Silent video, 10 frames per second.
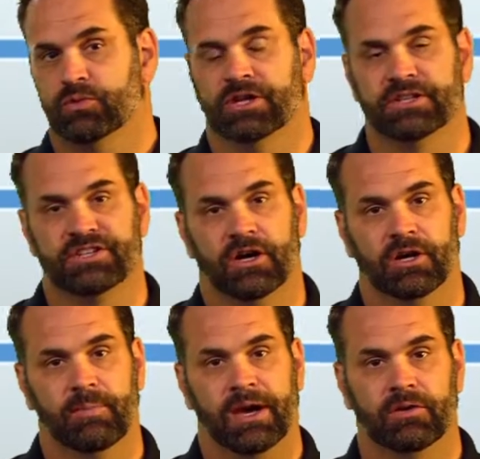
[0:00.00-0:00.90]
We're going to talk
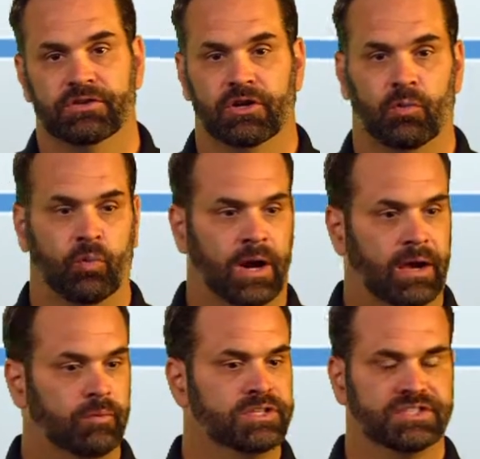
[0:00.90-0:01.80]
about, why
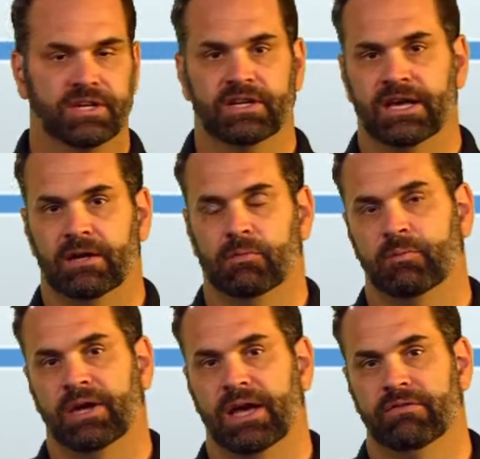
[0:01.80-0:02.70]
we study animal
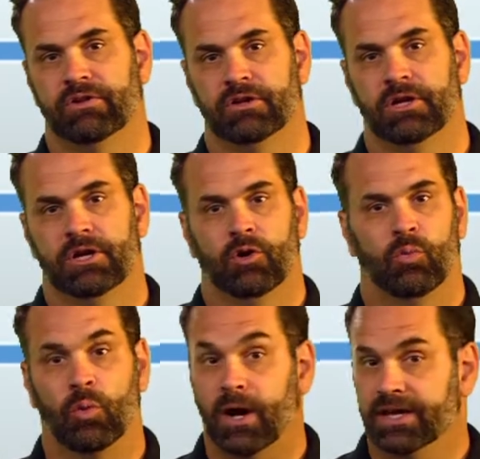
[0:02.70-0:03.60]
behavior,
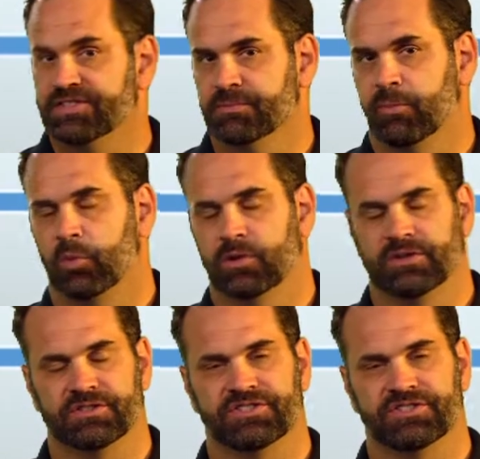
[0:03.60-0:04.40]
why it's important.